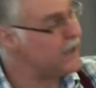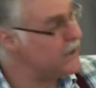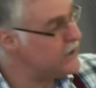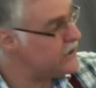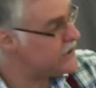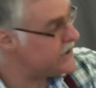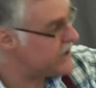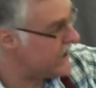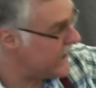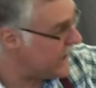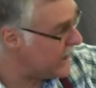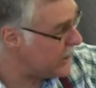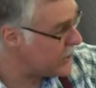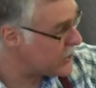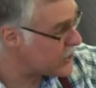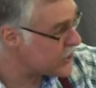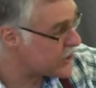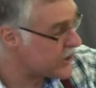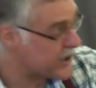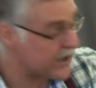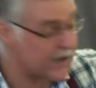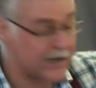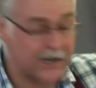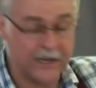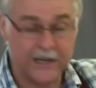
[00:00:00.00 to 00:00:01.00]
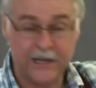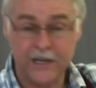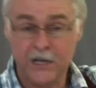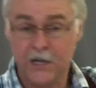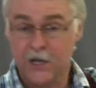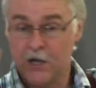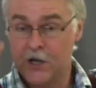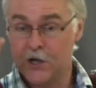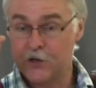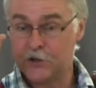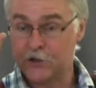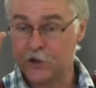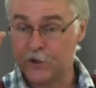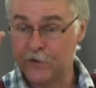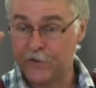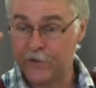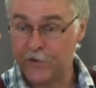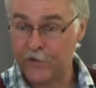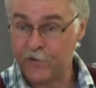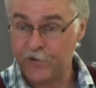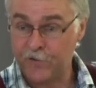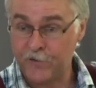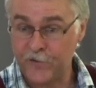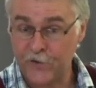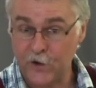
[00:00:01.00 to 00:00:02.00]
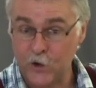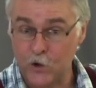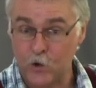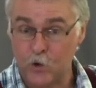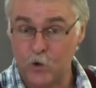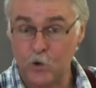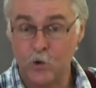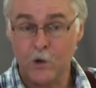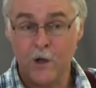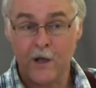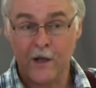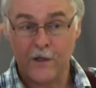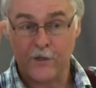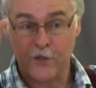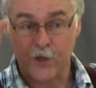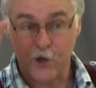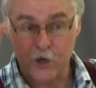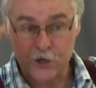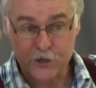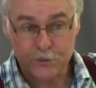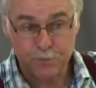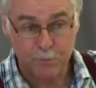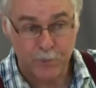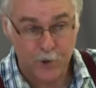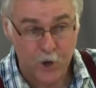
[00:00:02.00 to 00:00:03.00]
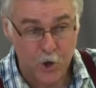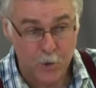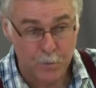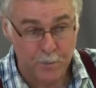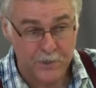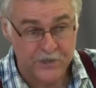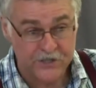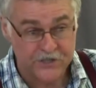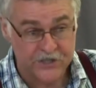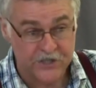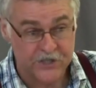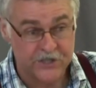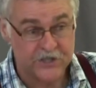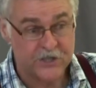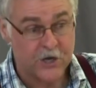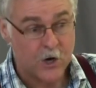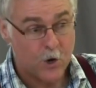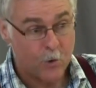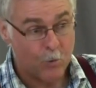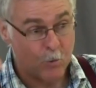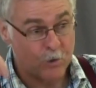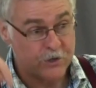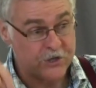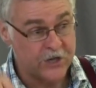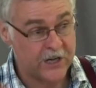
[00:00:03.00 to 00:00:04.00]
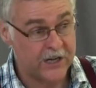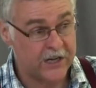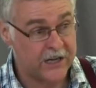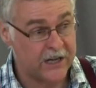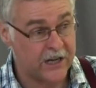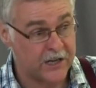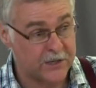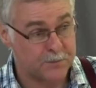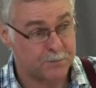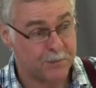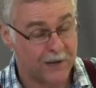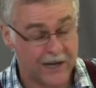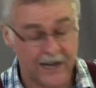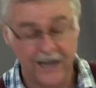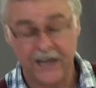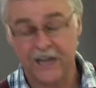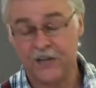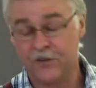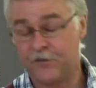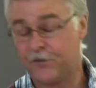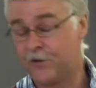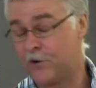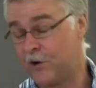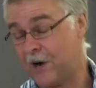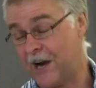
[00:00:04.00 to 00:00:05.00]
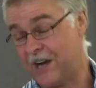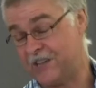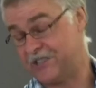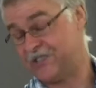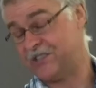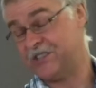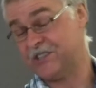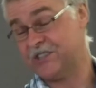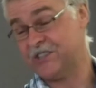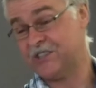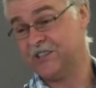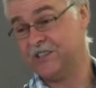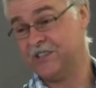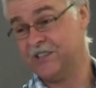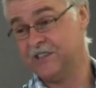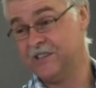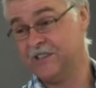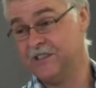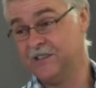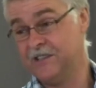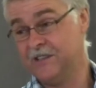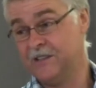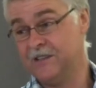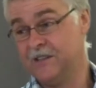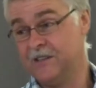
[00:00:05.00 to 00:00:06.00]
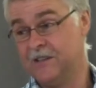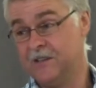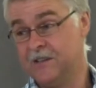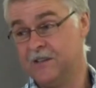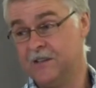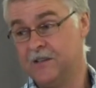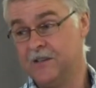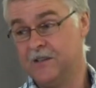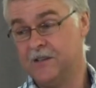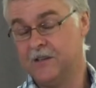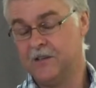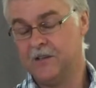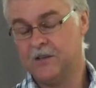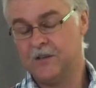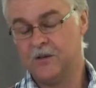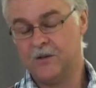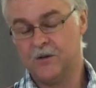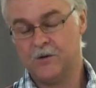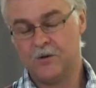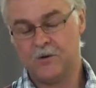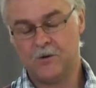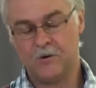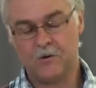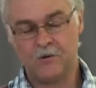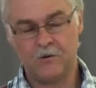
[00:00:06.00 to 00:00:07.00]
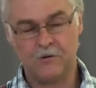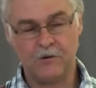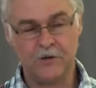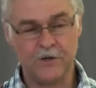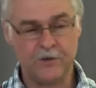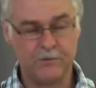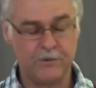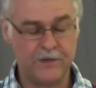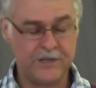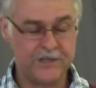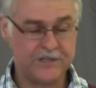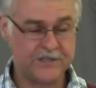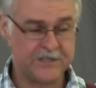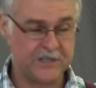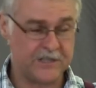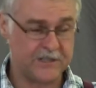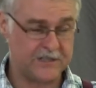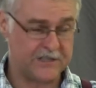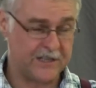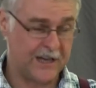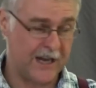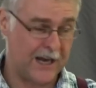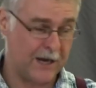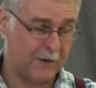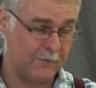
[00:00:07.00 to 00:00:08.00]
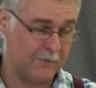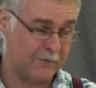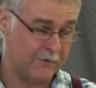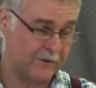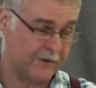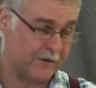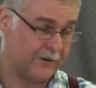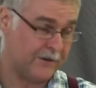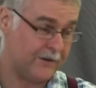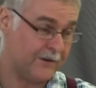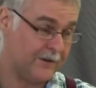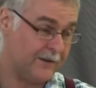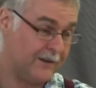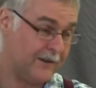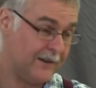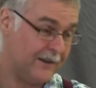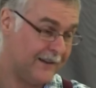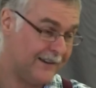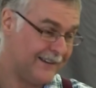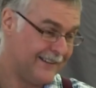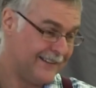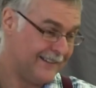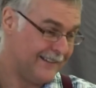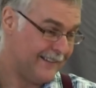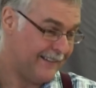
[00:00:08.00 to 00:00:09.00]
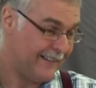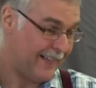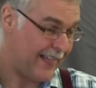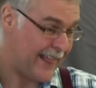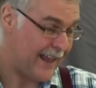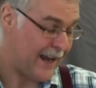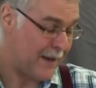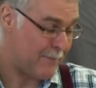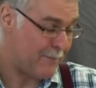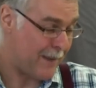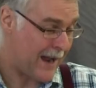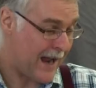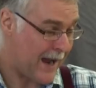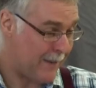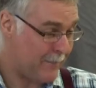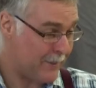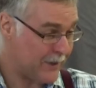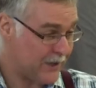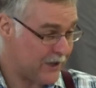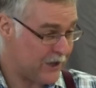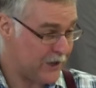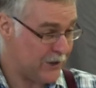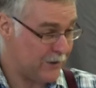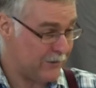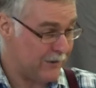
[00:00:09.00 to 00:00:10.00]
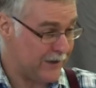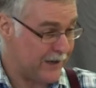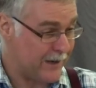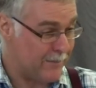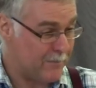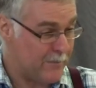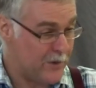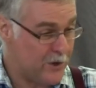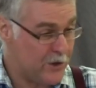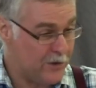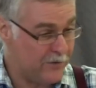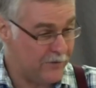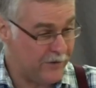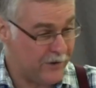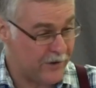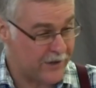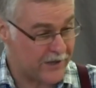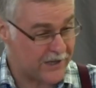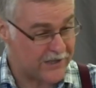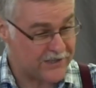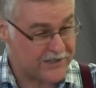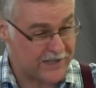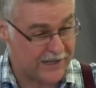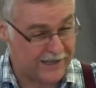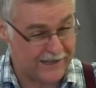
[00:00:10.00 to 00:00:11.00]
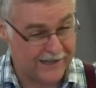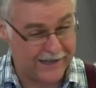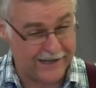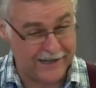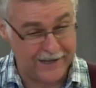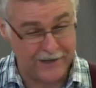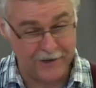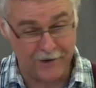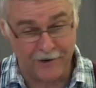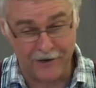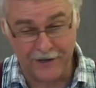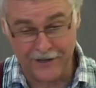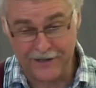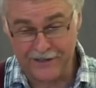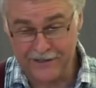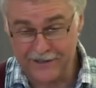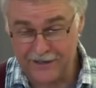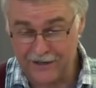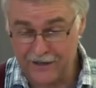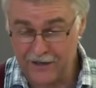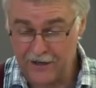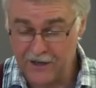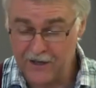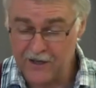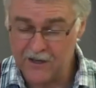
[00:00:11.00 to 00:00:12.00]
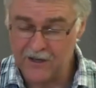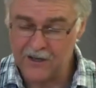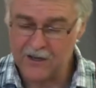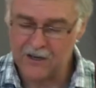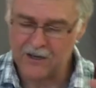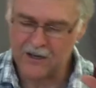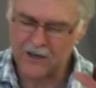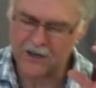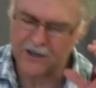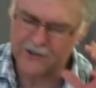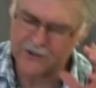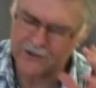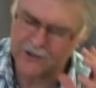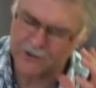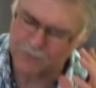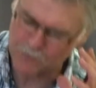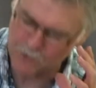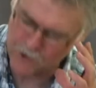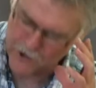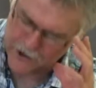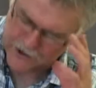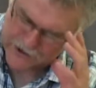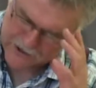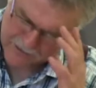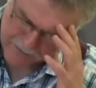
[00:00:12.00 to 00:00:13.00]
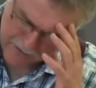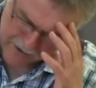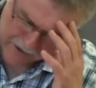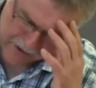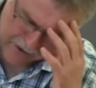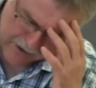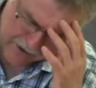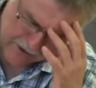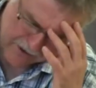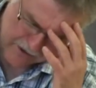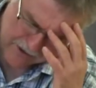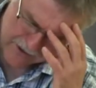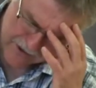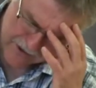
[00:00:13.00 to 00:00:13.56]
intentionally to fulfill those purposes which He has planned for us. Or do we sit down with our barbecue and a movie on a Sunday night and go, oh, not work tomorrow?